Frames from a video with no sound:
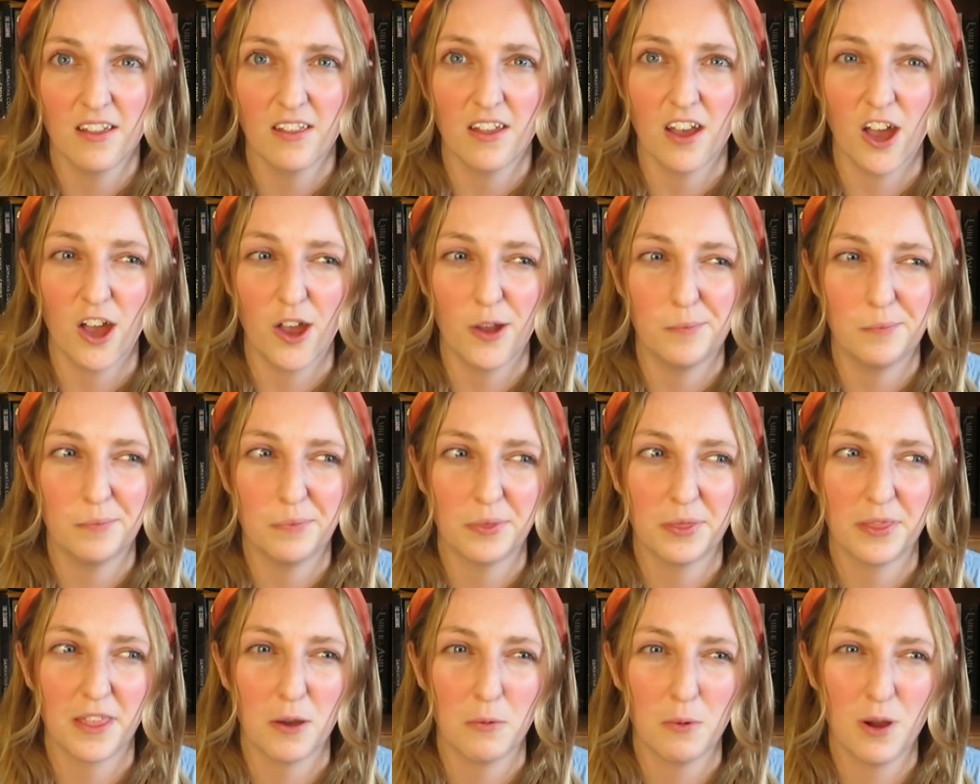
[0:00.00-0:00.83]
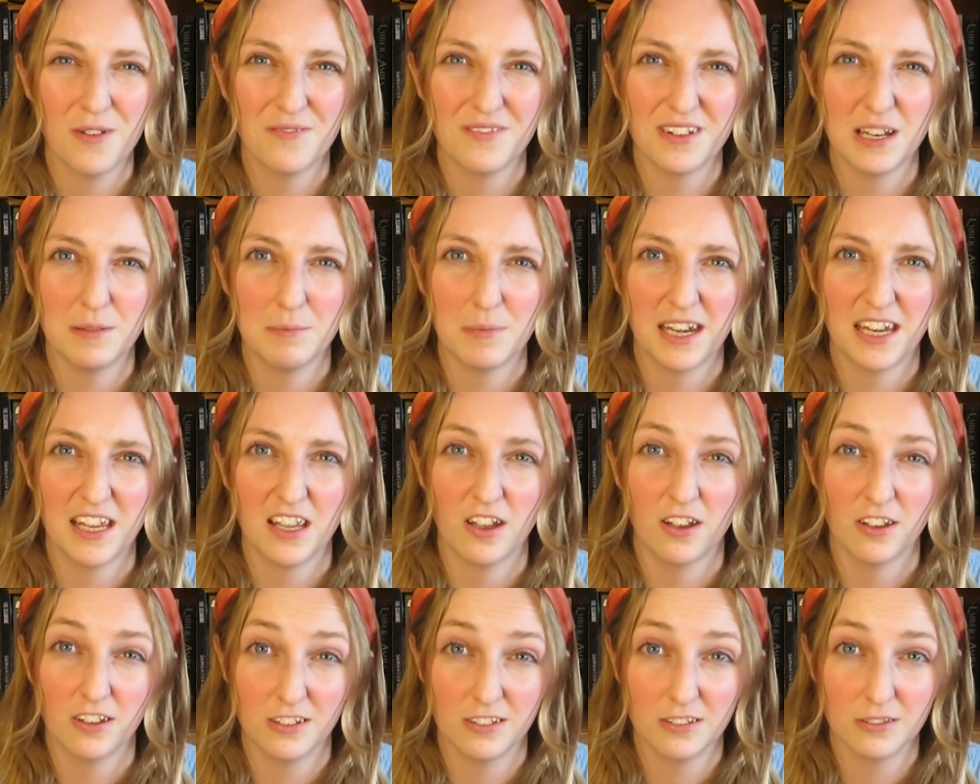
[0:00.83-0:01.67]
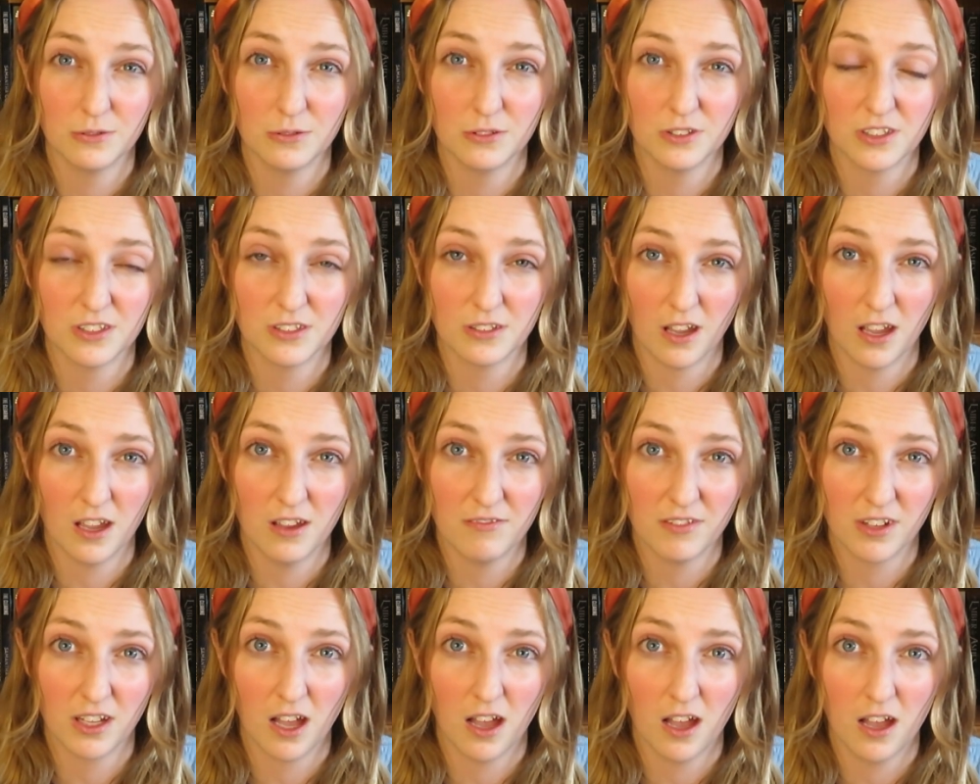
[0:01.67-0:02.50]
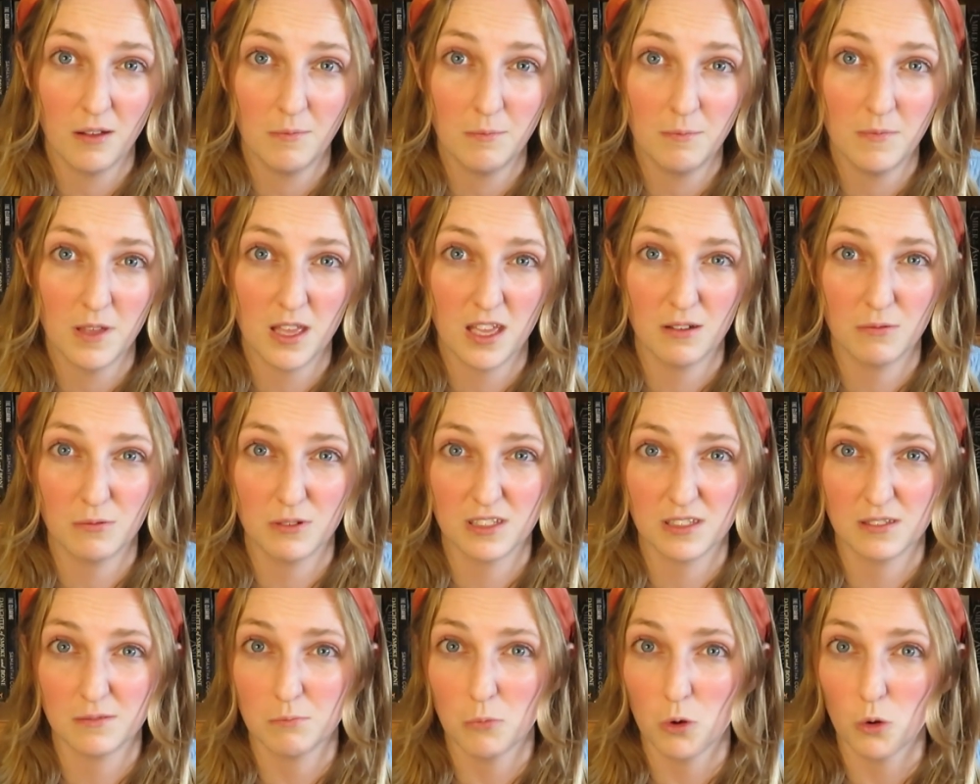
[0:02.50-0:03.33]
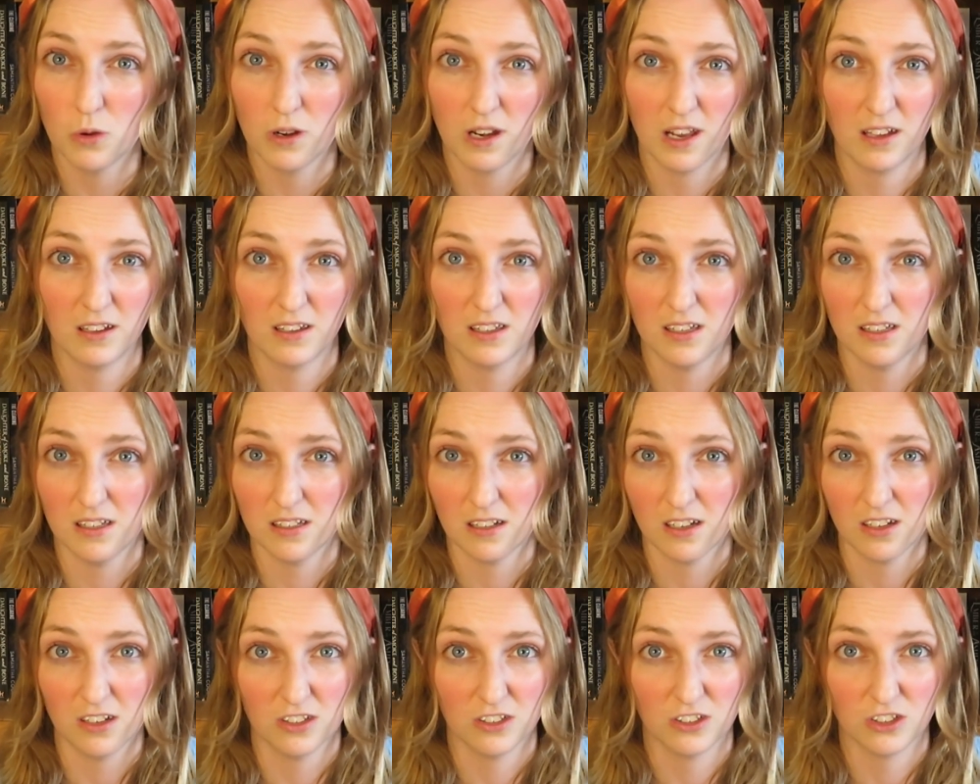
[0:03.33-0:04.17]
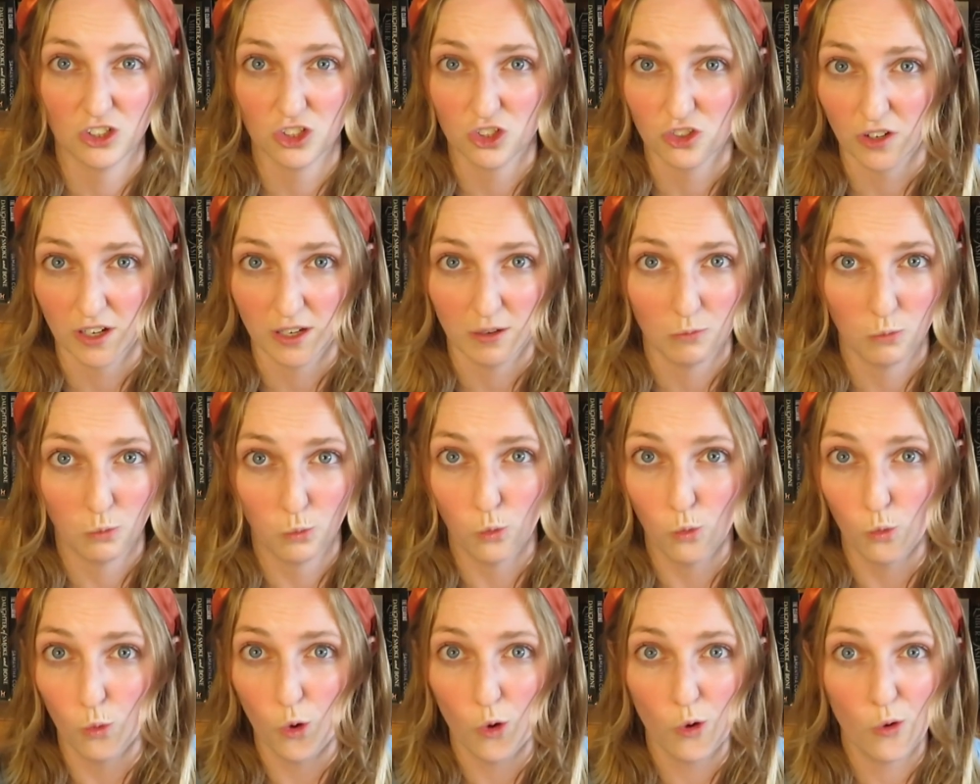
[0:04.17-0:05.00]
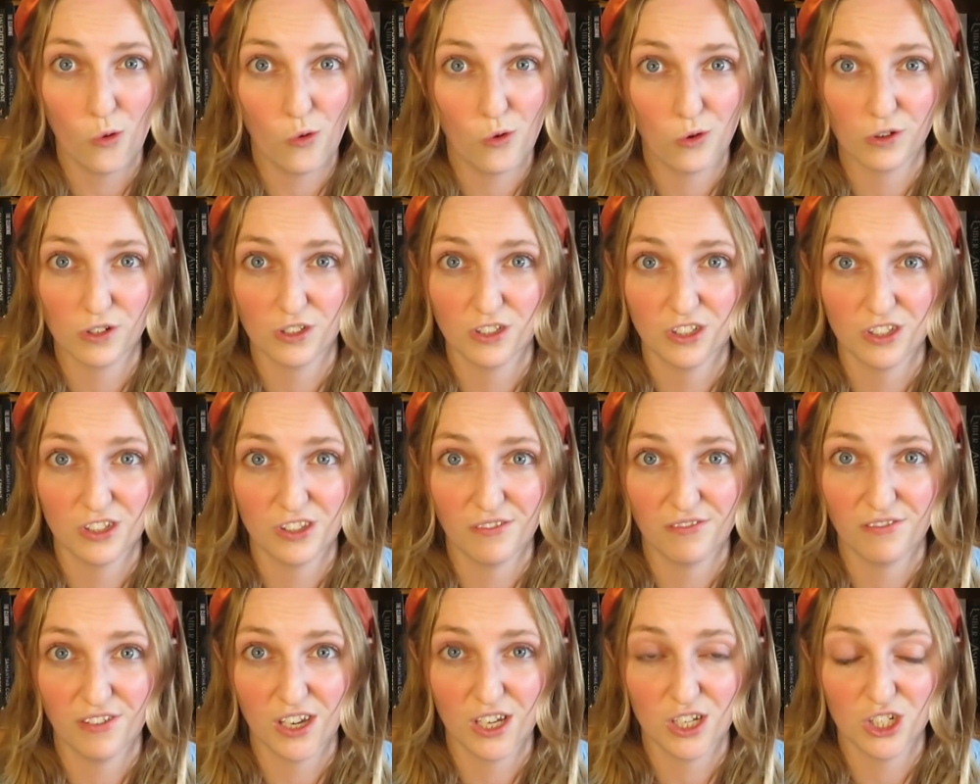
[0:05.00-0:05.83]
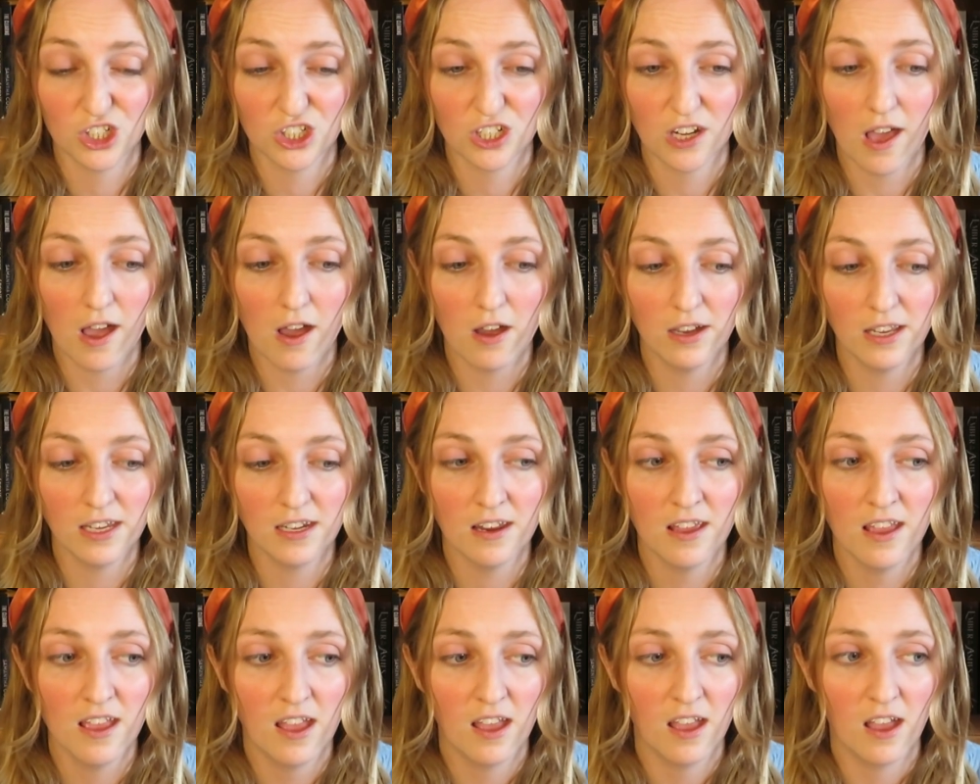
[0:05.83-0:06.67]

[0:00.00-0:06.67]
There weren't really many hurdles to overcome. It was more like a straight walk to the finish line.